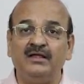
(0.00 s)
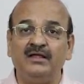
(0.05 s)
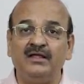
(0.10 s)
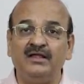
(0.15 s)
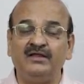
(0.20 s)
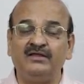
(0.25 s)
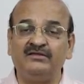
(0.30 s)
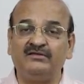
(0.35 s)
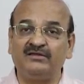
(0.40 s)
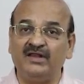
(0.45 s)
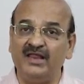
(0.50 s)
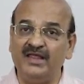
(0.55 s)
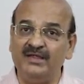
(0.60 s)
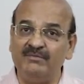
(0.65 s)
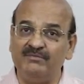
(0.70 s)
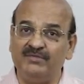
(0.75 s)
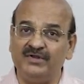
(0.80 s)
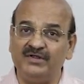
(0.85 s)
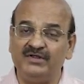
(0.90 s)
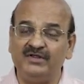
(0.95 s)
it is
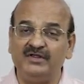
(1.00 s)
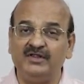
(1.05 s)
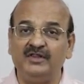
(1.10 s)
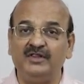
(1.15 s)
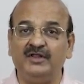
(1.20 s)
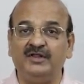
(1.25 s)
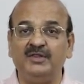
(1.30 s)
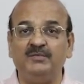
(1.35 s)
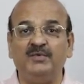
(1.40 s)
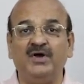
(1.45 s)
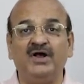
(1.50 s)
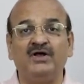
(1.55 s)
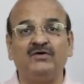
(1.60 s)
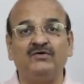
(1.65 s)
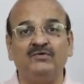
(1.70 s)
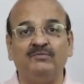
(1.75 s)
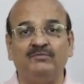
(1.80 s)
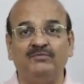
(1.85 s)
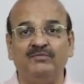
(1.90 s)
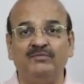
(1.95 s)
claimed that the
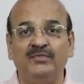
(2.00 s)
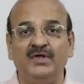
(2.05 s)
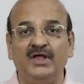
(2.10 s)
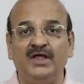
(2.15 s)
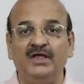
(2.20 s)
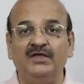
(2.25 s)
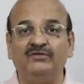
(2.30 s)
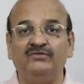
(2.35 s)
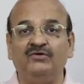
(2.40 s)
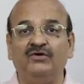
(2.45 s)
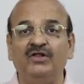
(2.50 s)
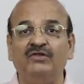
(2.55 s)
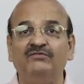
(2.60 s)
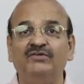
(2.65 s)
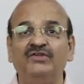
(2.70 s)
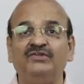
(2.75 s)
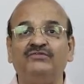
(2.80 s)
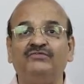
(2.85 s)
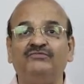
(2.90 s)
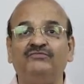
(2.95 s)
Mahakumbh is
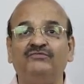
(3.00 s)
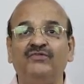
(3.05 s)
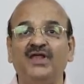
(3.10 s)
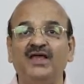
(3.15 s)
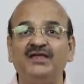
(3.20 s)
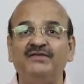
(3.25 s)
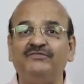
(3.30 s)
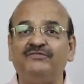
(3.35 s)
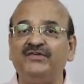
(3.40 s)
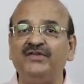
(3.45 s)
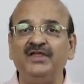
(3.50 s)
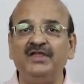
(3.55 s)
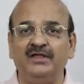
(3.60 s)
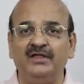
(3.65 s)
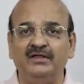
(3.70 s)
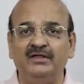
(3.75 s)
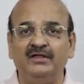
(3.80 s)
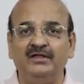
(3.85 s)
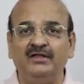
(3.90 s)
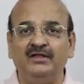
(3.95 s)
always fly-free.
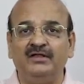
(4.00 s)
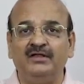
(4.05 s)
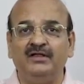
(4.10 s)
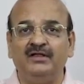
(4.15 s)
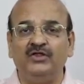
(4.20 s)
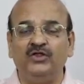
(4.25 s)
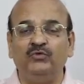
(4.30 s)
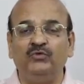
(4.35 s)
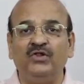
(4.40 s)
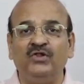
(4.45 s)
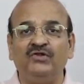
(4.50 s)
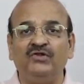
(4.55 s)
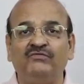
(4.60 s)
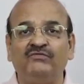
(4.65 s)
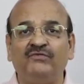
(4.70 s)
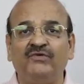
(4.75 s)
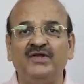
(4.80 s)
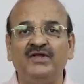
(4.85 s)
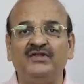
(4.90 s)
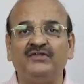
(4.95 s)
You will
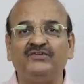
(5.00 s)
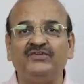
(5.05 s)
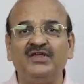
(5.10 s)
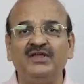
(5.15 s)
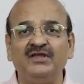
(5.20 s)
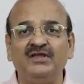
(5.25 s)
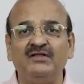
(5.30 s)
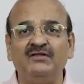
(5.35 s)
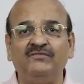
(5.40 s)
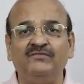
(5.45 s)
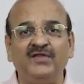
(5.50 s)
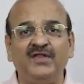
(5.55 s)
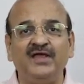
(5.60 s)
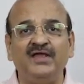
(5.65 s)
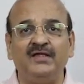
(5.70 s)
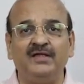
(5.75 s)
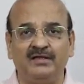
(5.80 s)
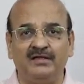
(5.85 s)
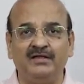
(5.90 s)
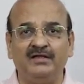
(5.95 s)
find a single
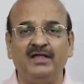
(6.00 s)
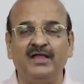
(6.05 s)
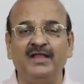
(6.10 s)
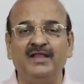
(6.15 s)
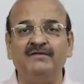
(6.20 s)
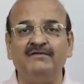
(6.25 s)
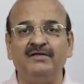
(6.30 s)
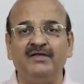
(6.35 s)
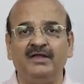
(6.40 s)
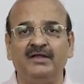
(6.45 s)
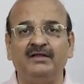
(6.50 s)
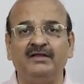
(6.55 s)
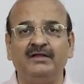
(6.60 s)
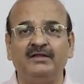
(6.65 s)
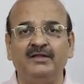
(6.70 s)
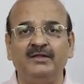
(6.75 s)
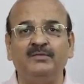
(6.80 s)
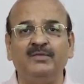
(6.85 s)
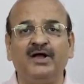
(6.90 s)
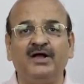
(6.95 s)
fly anywhere in
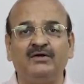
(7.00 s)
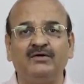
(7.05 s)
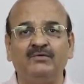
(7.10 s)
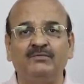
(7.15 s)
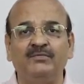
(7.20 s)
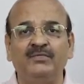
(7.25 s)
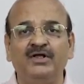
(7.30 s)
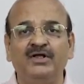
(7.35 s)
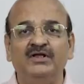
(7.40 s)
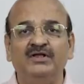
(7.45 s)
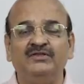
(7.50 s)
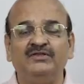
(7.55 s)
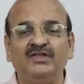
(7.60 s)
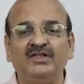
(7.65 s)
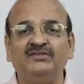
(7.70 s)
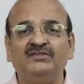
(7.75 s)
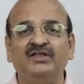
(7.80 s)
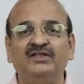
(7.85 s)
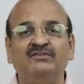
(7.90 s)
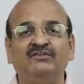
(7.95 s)
the Mahakumbh.
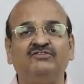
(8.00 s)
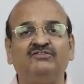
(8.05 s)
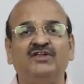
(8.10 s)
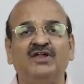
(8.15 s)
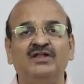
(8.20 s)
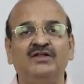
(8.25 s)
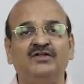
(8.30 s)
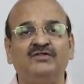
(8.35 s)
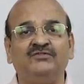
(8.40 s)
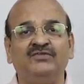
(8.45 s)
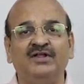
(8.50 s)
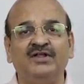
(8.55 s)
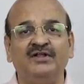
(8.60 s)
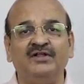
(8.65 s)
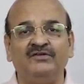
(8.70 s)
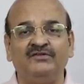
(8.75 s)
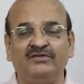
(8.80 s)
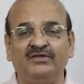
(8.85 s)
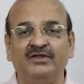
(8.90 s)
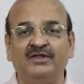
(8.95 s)
Such is the standard of
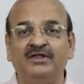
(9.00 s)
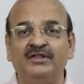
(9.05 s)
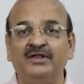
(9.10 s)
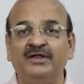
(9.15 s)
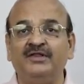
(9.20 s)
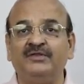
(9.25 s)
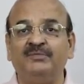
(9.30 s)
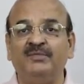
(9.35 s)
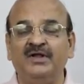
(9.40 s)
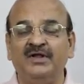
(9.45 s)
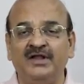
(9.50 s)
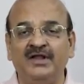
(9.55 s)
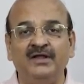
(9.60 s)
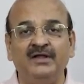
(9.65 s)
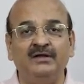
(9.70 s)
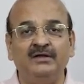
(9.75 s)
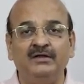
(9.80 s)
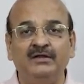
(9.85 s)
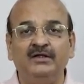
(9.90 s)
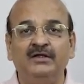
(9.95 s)
sanitation that is maintained.
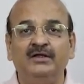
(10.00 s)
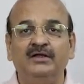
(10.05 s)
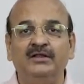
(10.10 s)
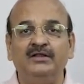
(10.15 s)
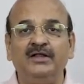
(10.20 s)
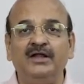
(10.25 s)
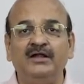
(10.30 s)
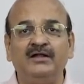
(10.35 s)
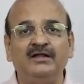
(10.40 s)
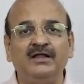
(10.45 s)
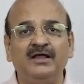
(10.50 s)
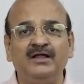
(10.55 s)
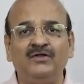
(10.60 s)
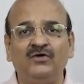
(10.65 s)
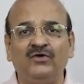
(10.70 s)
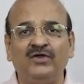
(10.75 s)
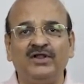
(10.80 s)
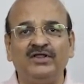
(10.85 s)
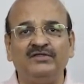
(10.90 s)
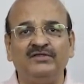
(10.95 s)
The entire
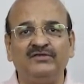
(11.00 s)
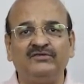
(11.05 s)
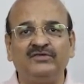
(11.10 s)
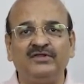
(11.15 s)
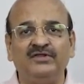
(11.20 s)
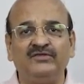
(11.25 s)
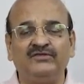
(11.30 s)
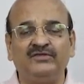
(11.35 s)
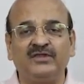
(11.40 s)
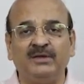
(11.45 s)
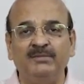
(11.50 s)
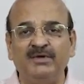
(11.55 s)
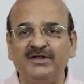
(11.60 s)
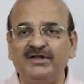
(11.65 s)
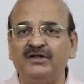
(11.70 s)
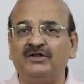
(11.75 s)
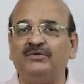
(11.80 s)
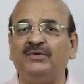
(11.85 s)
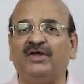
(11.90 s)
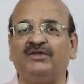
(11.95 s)
organization is
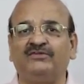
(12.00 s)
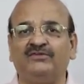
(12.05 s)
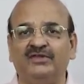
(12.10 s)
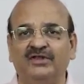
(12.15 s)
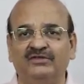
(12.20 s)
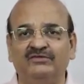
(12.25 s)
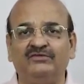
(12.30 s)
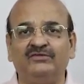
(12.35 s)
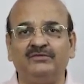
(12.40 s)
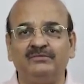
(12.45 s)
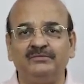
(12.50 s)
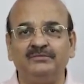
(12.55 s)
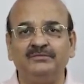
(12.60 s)
committed to excellence.